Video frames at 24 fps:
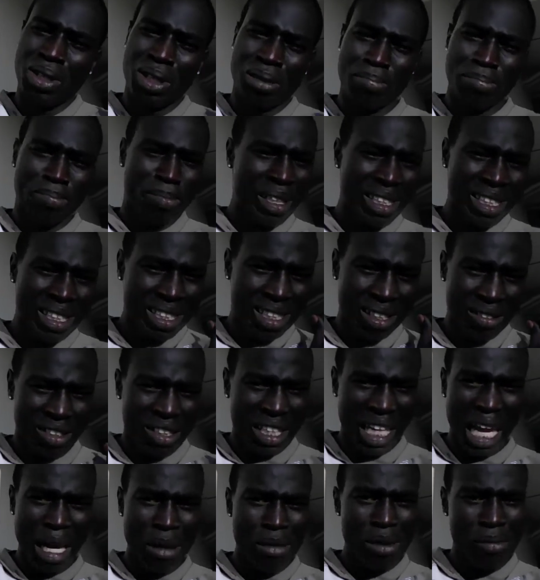a business of
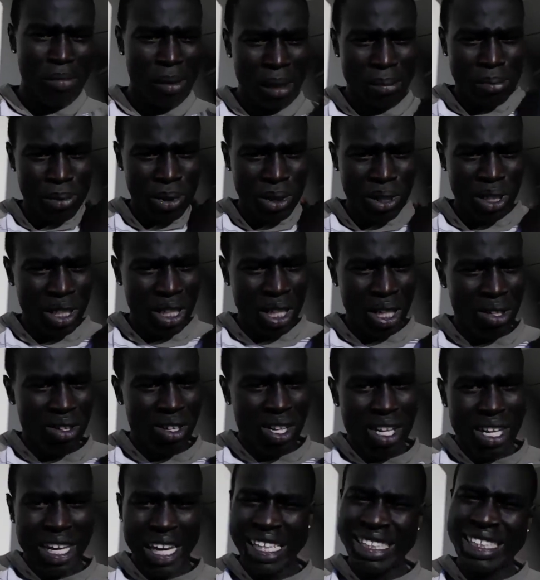scamming people. You know,
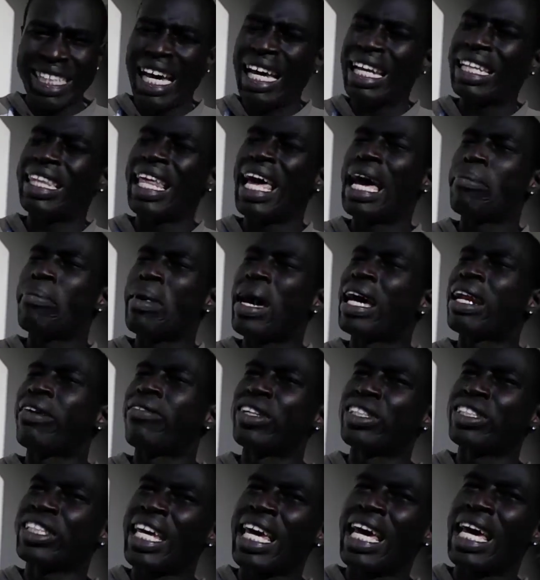it's not that bad of a
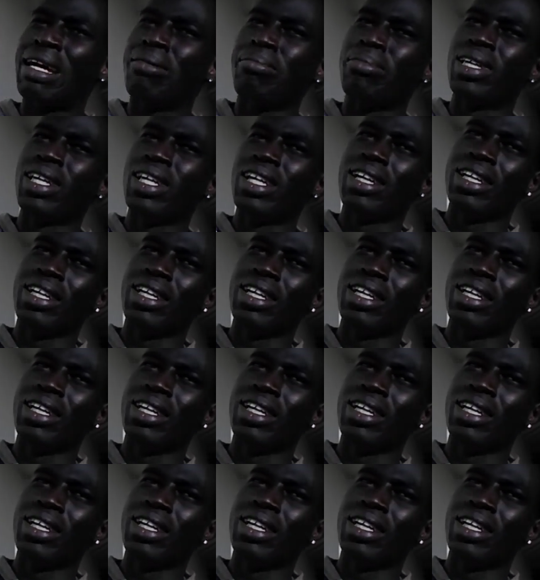scam.